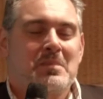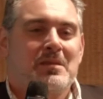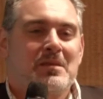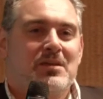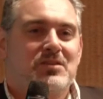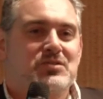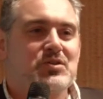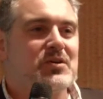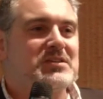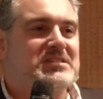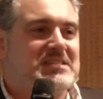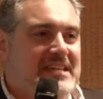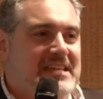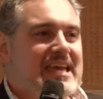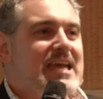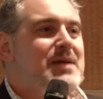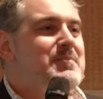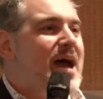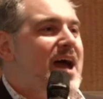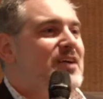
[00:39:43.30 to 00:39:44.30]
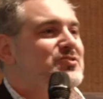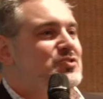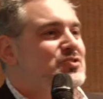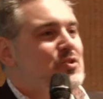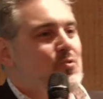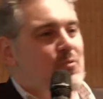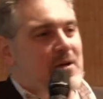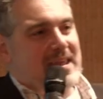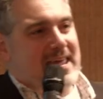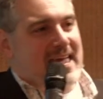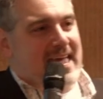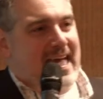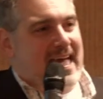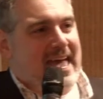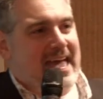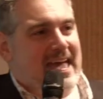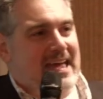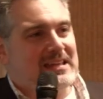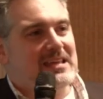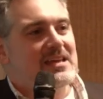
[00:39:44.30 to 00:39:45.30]
So a team actually went
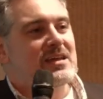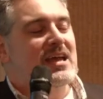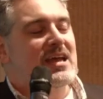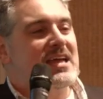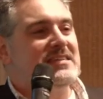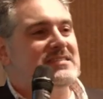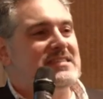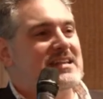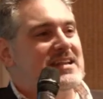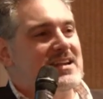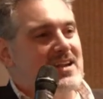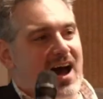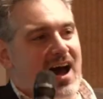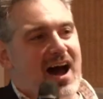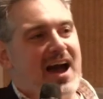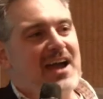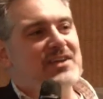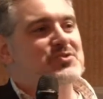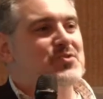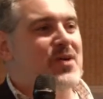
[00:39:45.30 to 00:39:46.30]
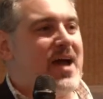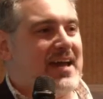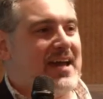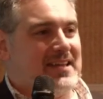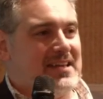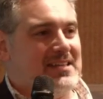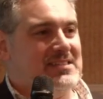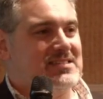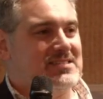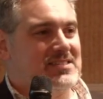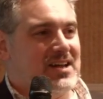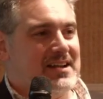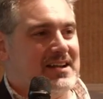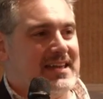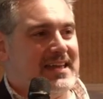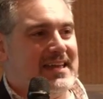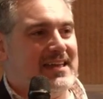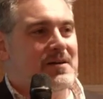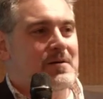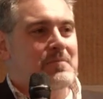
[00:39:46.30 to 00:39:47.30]
ahead and did an eye tracking
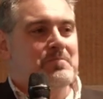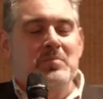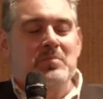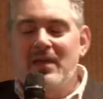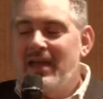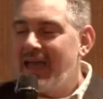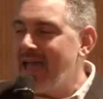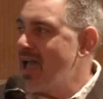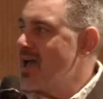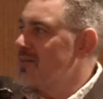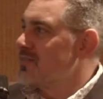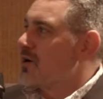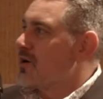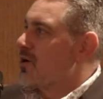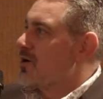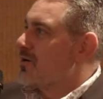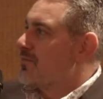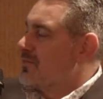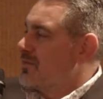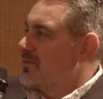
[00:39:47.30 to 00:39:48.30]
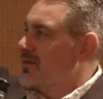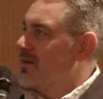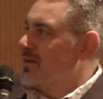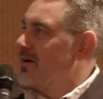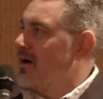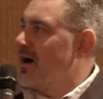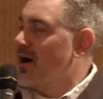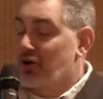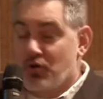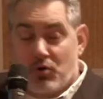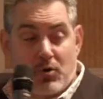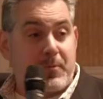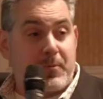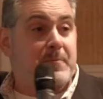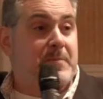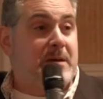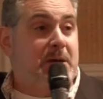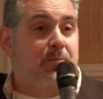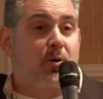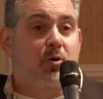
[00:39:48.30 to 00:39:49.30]
study, and there were a group
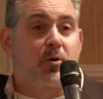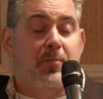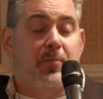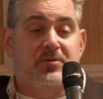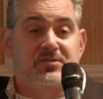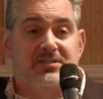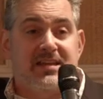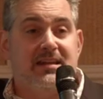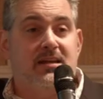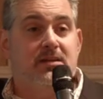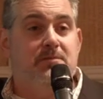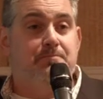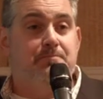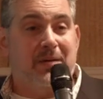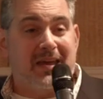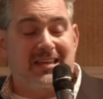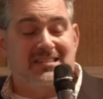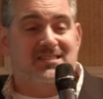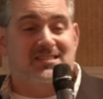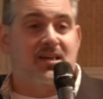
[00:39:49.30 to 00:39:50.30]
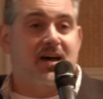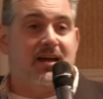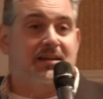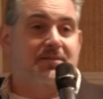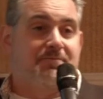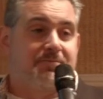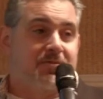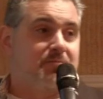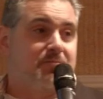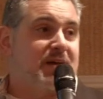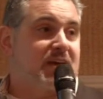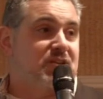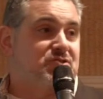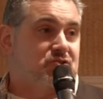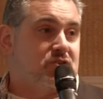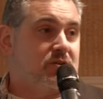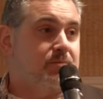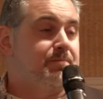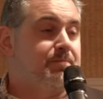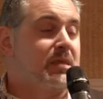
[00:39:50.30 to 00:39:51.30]
of people were presented baseline
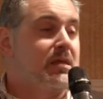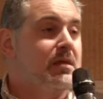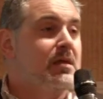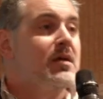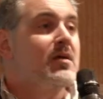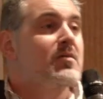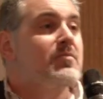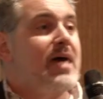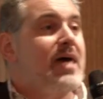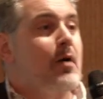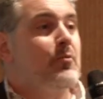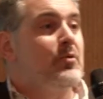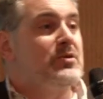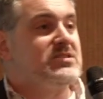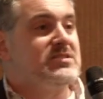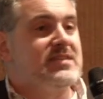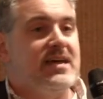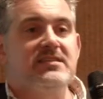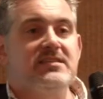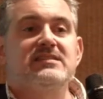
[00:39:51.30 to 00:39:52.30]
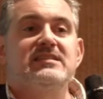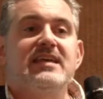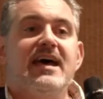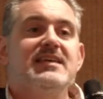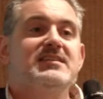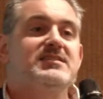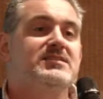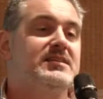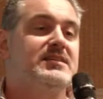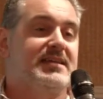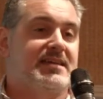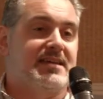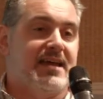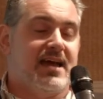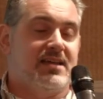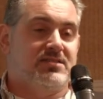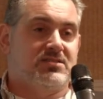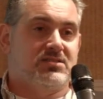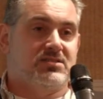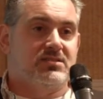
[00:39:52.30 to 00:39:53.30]
information that was then tested
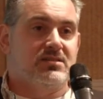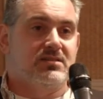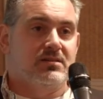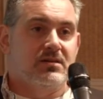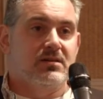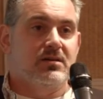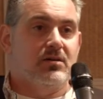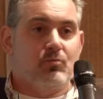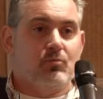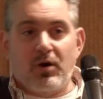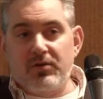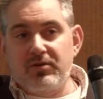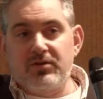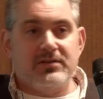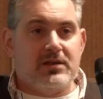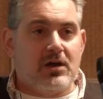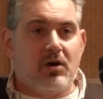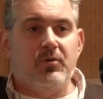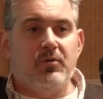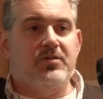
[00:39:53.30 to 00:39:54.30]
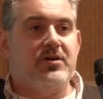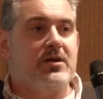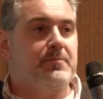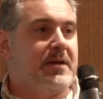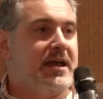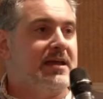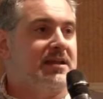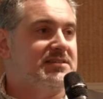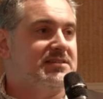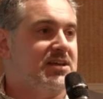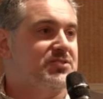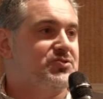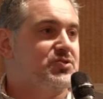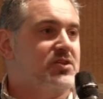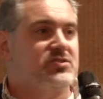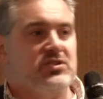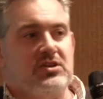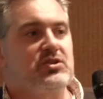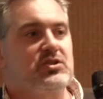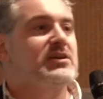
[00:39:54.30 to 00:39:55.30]
against whether you know whether they paid attention
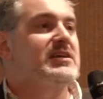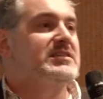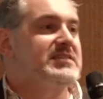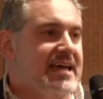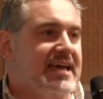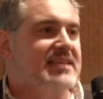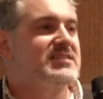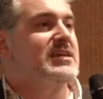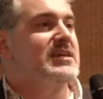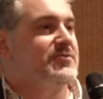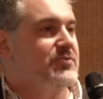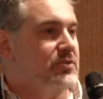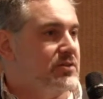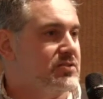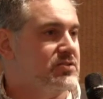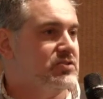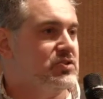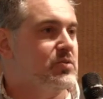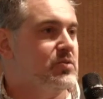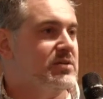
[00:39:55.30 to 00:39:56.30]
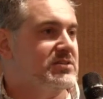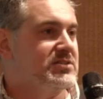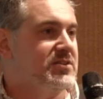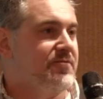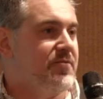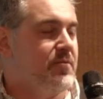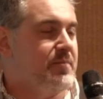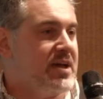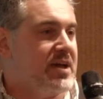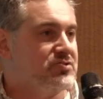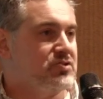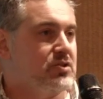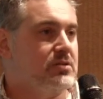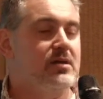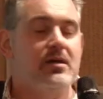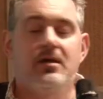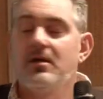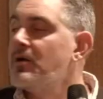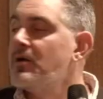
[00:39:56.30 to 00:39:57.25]
on. So they took a test after consuming this information.